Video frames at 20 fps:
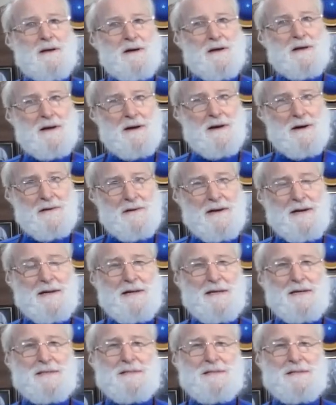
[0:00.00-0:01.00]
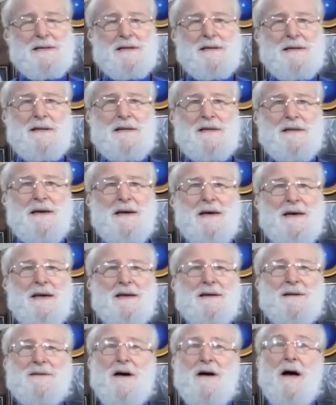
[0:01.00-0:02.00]
a great lesson.
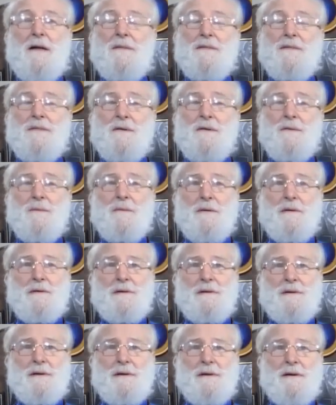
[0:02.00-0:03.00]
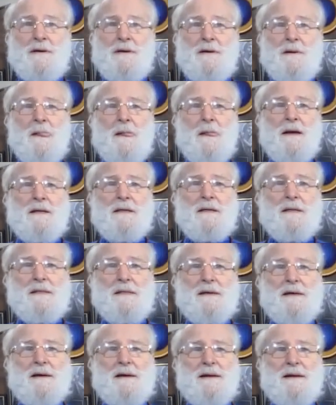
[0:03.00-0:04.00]
They taught the world
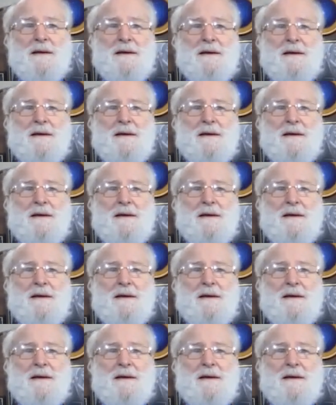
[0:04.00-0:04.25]
that